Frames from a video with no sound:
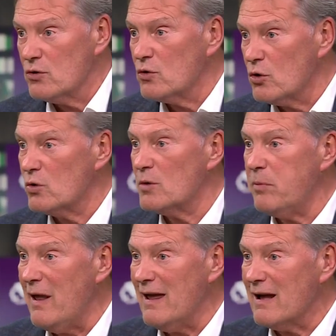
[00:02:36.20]
caught the
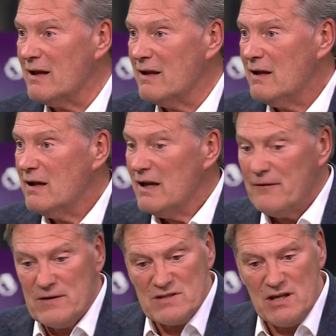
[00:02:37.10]
player. Mm.
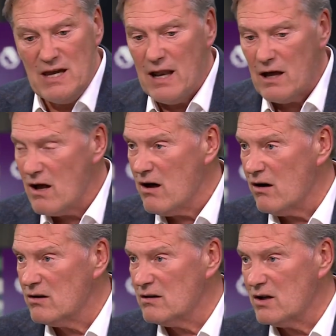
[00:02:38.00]
If it's a yellow
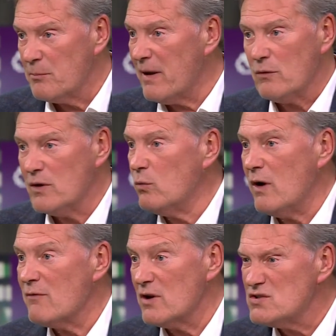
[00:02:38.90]
card and a penalty,
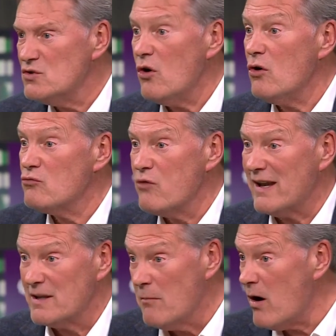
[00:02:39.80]
whatever, it's not a
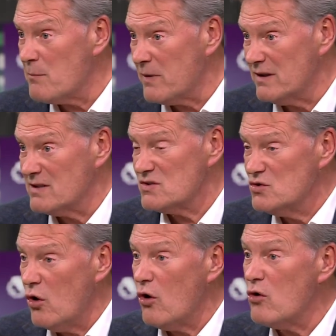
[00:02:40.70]
red. In my opinion, it's not a